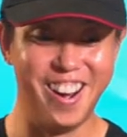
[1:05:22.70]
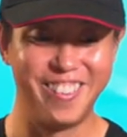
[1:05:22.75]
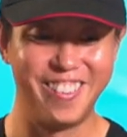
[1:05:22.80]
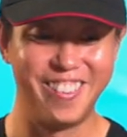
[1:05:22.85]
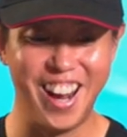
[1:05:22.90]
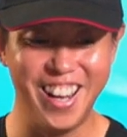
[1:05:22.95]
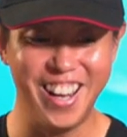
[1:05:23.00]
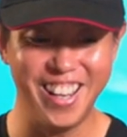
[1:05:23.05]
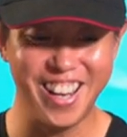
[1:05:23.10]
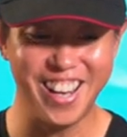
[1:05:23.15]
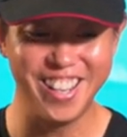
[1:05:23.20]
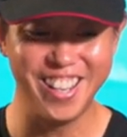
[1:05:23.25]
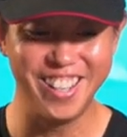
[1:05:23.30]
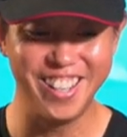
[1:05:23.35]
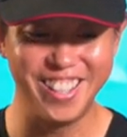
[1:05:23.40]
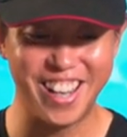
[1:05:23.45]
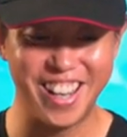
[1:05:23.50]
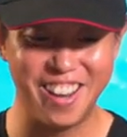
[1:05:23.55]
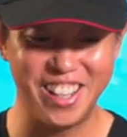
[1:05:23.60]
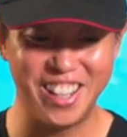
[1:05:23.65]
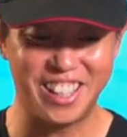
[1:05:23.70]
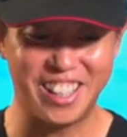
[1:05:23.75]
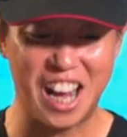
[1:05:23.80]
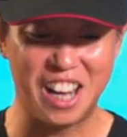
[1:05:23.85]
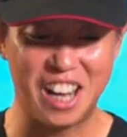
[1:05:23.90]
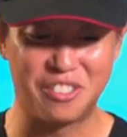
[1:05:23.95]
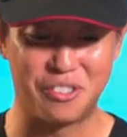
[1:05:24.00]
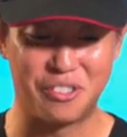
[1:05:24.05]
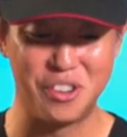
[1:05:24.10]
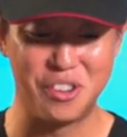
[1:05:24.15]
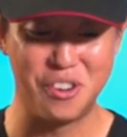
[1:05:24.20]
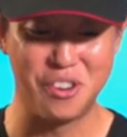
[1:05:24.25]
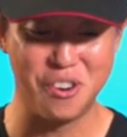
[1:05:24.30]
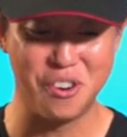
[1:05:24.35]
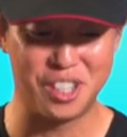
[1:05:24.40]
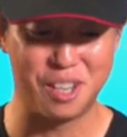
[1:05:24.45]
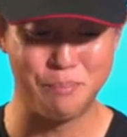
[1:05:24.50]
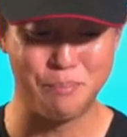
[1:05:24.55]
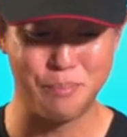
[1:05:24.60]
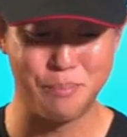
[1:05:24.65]
All right, Daniel Diving, thanks for
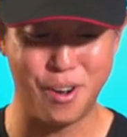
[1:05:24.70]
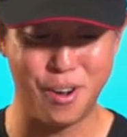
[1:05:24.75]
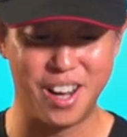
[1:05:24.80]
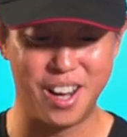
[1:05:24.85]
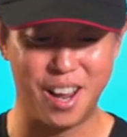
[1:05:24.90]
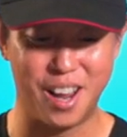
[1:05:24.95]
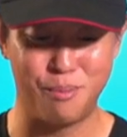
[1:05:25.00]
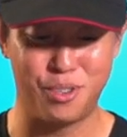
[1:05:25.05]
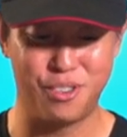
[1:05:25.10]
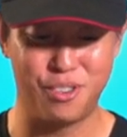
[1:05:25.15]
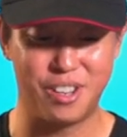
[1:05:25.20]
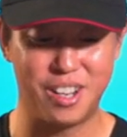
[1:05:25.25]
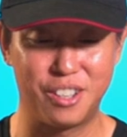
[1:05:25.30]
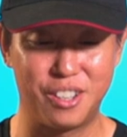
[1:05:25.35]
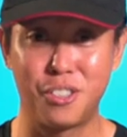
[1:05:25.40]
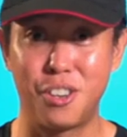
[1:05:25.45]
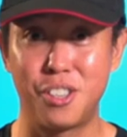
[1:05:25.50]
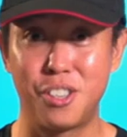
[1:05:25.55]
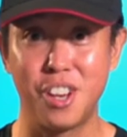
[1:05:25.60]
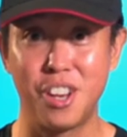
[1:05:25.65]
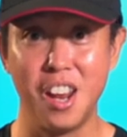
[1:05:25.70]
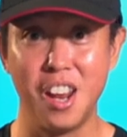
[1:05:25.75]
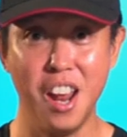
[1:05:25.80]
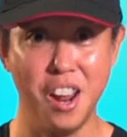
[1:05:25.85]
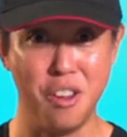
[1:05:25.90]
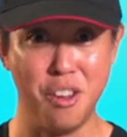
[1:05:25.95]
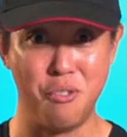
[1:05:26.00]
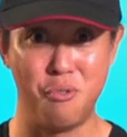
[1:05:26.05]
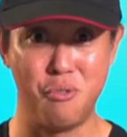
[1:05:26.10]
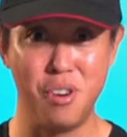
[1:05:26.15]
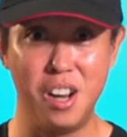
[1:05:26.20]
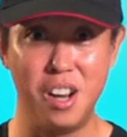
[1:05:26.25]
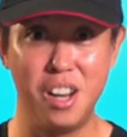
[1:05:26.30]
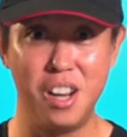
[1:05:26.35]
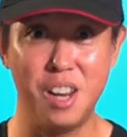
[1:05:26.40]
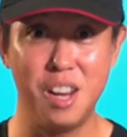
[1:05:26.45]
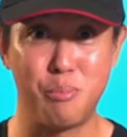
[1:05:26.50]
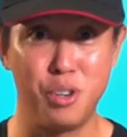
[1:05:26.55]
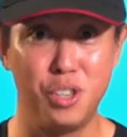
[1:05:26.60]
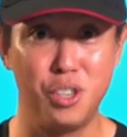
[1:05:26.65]
your support. I'm sure OrcaTorch
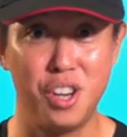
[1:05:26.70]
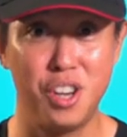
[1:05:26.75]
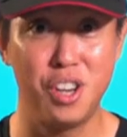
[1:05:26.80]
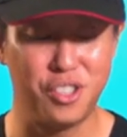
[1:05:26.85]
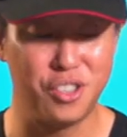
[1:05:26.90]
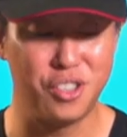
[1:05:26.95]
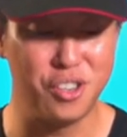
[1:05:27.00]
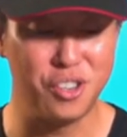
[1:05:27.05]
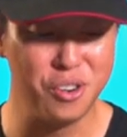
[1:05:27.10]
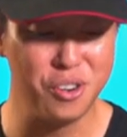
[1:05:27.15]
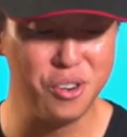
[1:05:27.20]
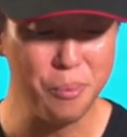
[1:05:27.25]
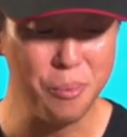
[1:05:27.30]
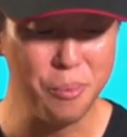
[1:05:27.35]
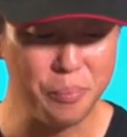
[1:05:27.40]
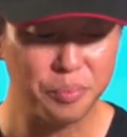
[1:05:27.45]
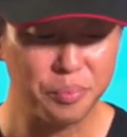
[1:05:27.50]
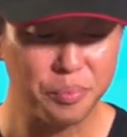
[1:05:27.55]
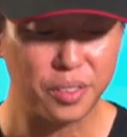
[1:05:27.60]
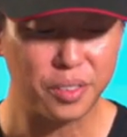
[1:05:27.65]
really appreciates you.